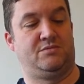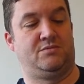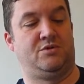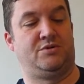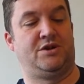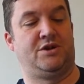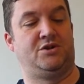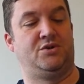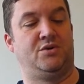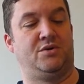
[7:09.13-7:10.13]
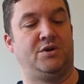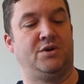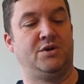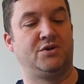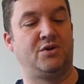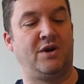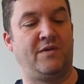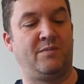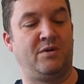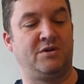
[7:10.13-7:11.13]
I'm not totally sure. Sorry, I
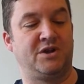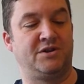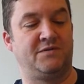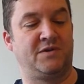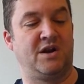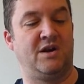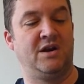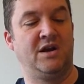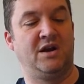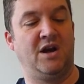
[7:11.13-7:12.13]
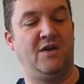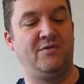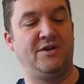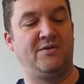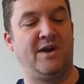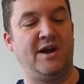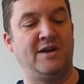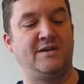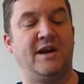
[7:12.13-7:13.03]
apologise if I can't read the writing.